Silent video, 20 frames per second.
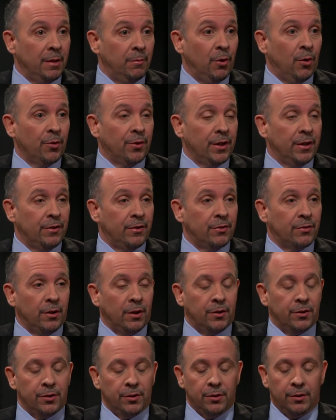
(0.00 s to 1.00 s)
both in
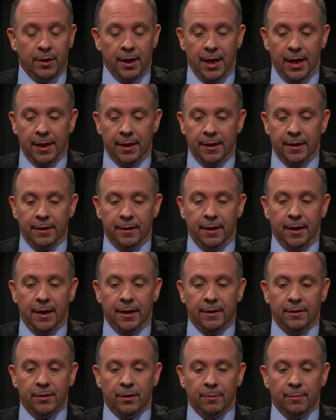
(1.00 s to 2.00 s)
structure and
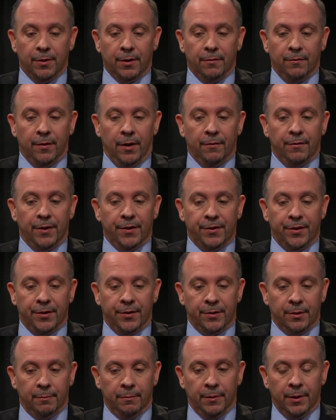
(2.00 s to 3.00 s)
in terms of the
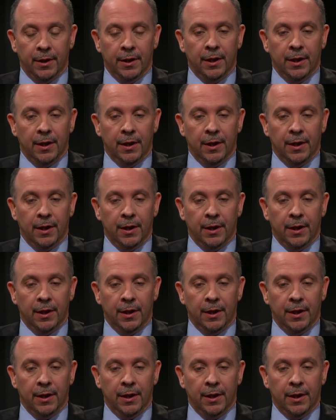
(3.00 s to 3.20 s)
system.